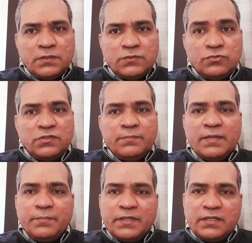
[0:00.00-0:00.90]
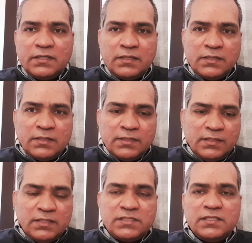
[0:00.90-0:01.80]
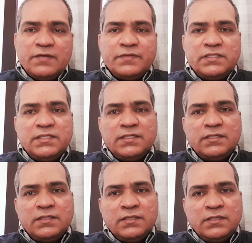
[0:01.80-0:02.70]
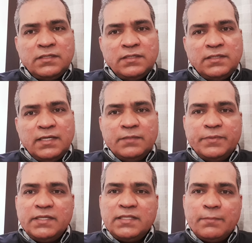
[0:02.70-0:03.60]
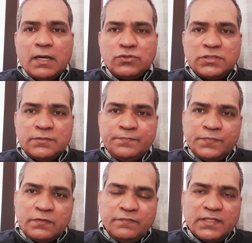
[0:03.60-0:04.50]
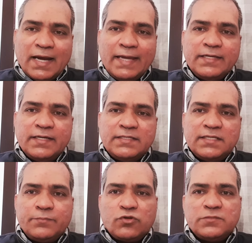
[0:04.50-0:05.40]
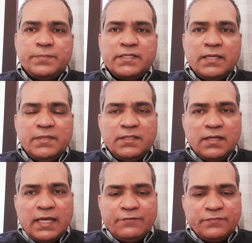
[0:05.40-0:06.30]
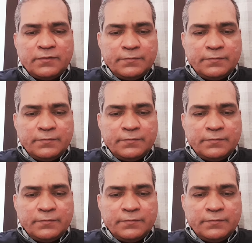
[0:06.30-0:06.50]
to remember each and everything and bring them out with high grades and prosper them in their life.